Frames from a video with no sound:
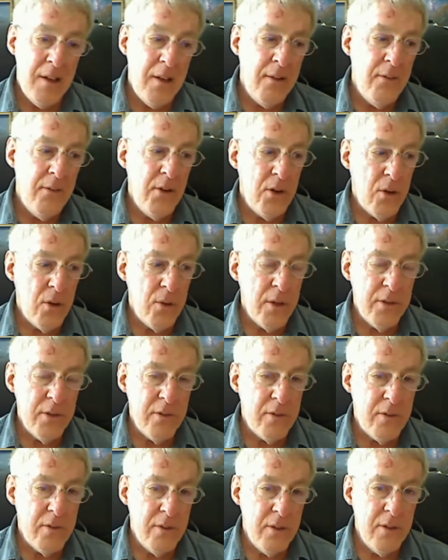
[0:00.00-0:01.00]

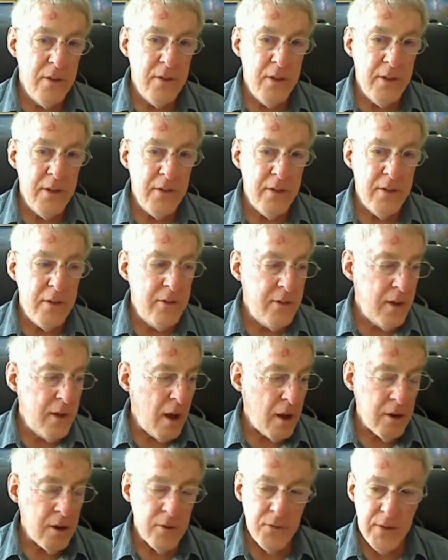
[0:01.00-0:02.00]
it's a
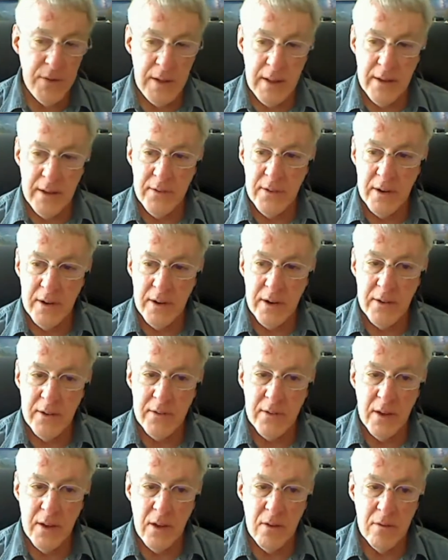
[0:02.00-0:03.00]
geography lesson in
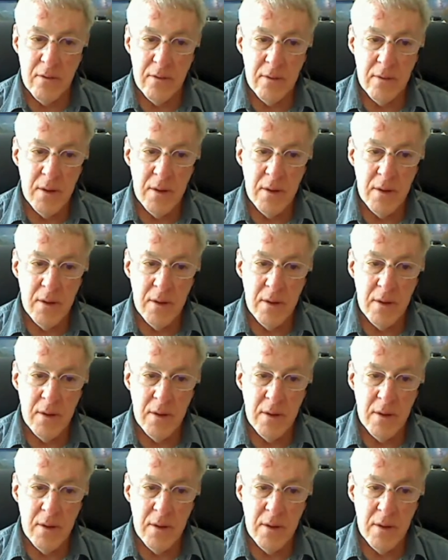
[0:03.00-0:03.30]
itself.